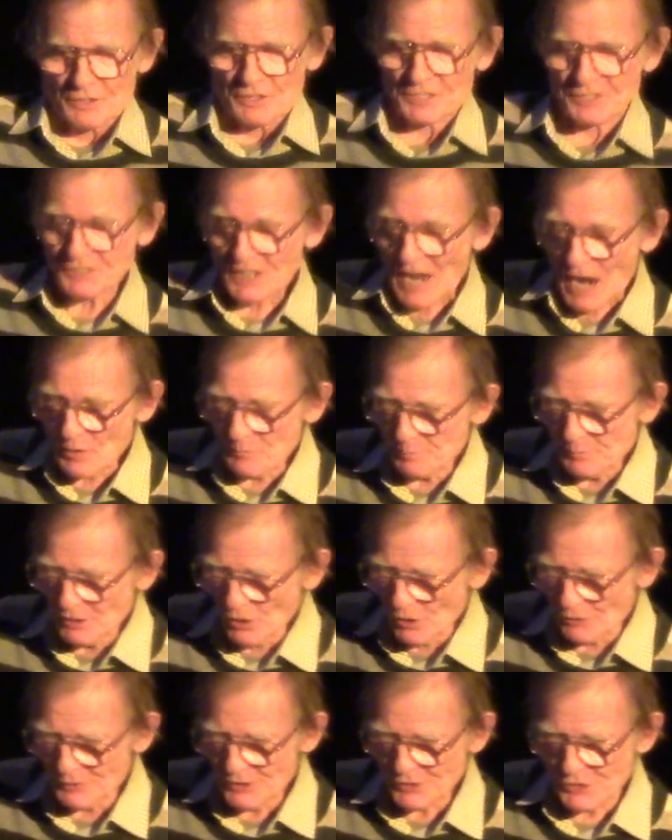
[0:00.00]
The sound
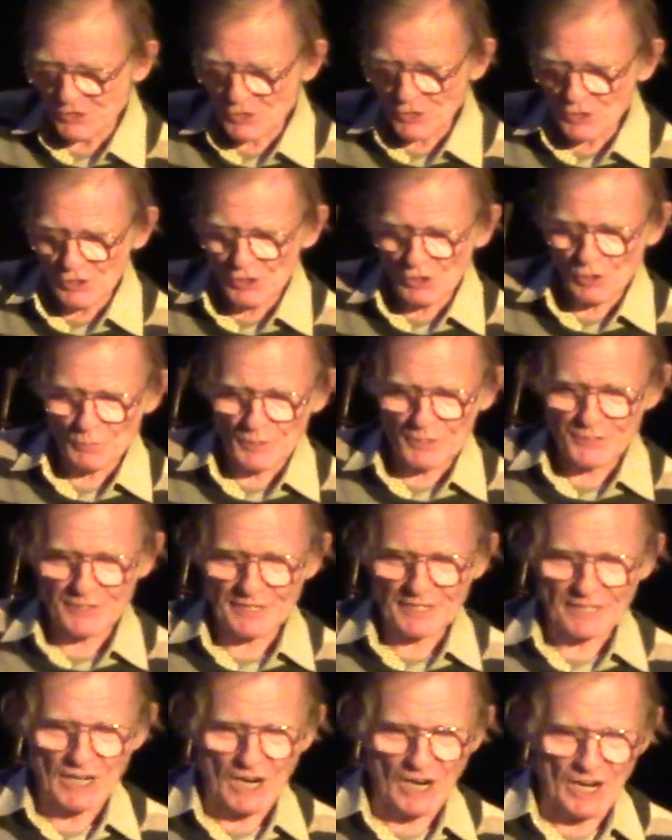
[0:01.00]
beyond the dune was the
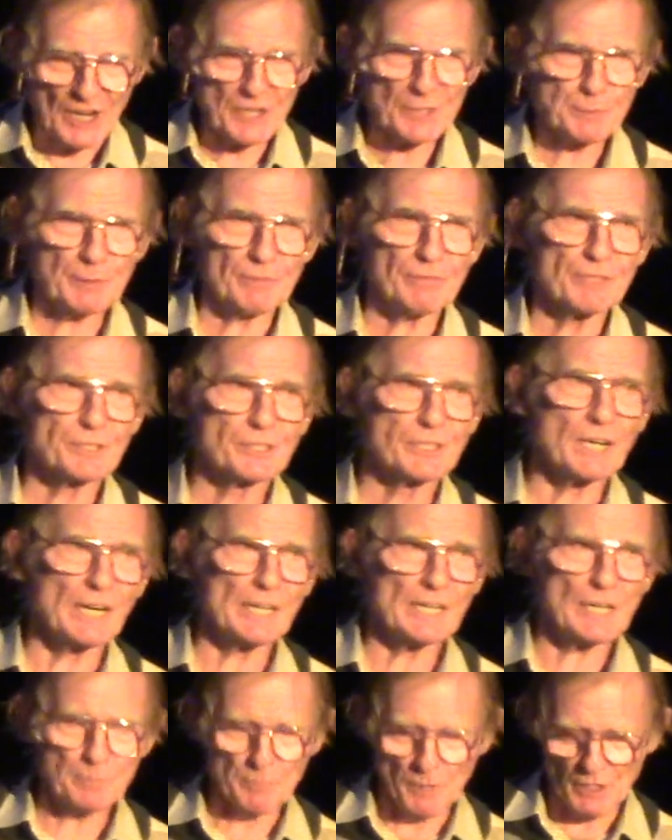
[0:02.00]
gasp of a
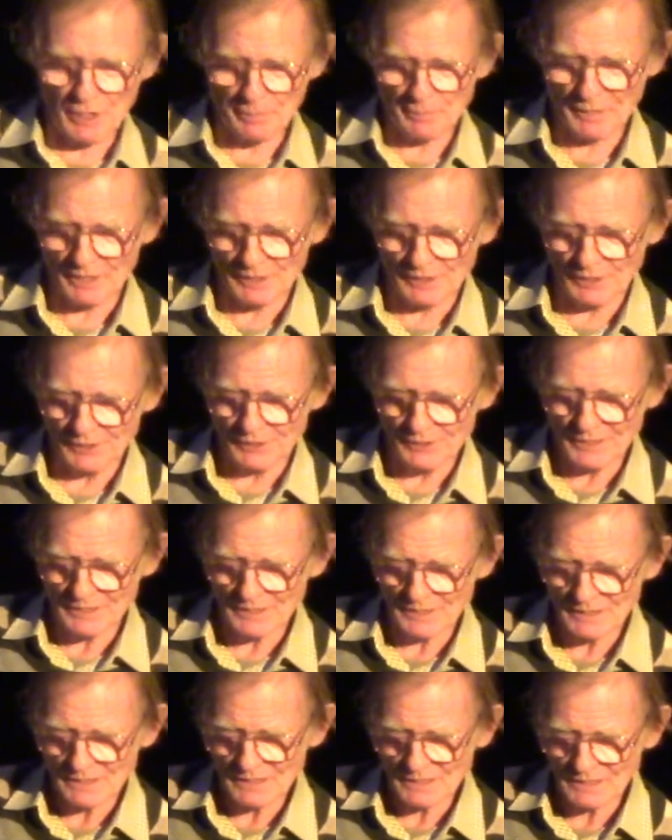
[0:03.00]
dying mermaid.
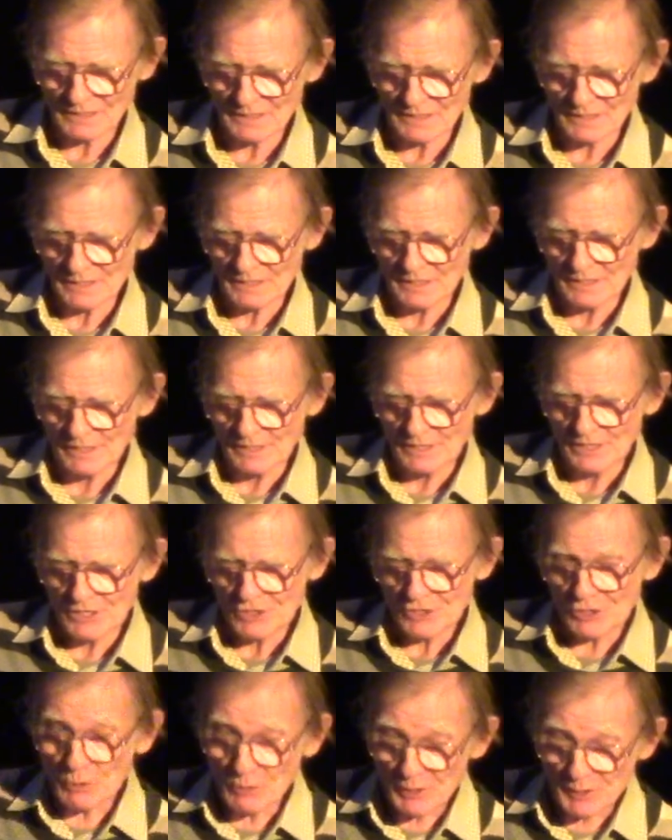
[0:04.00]

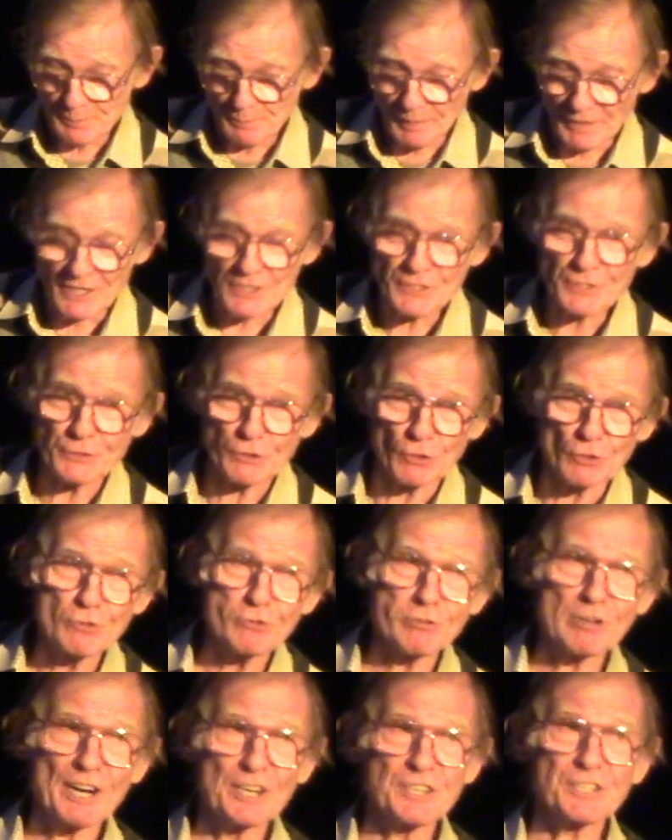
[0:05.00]
She was beached on
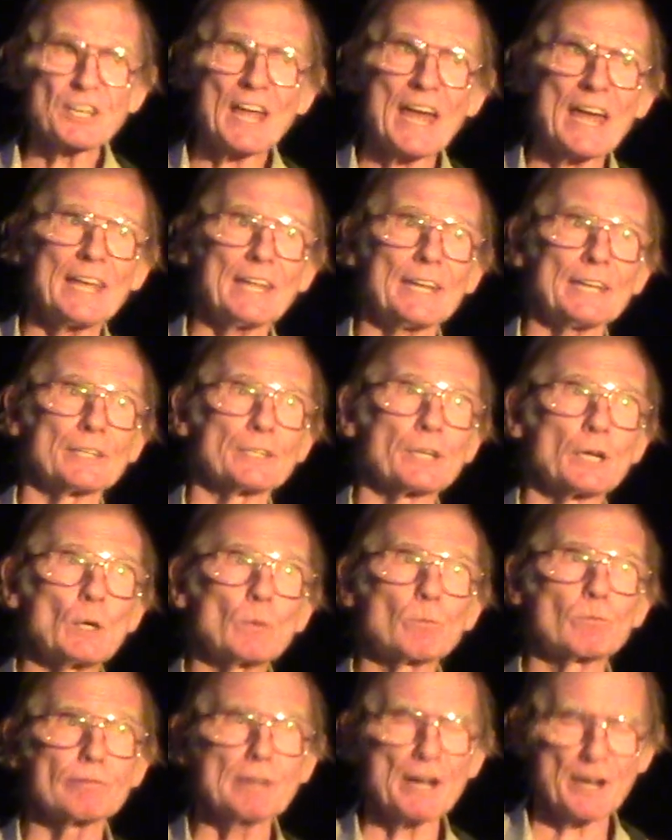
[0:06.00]
dry sand, her
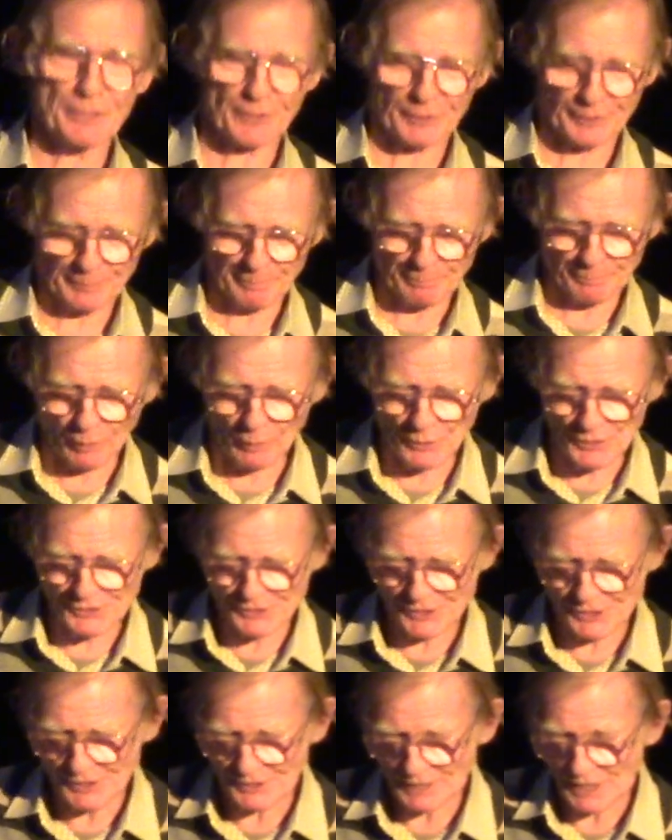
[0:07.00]
breath
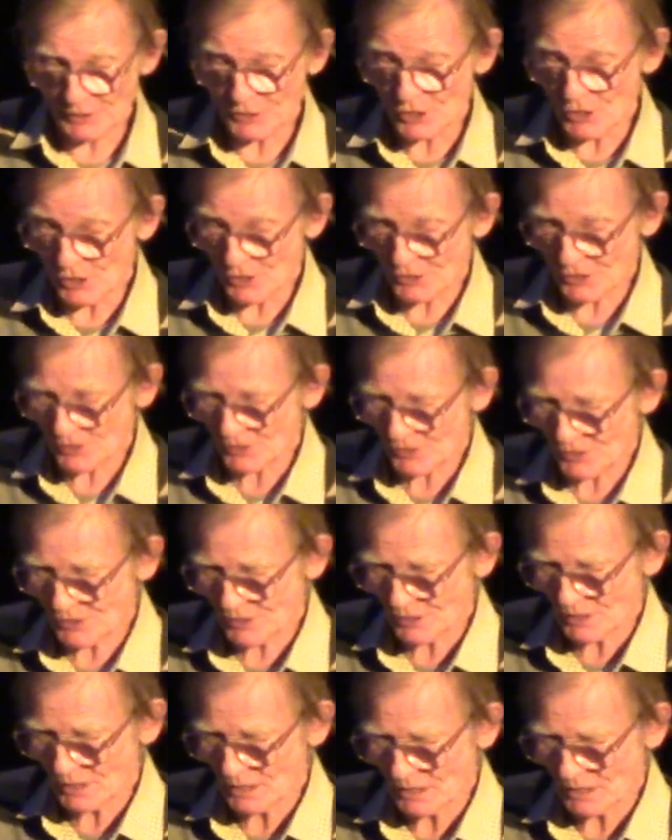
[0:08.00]
pointed and urgent.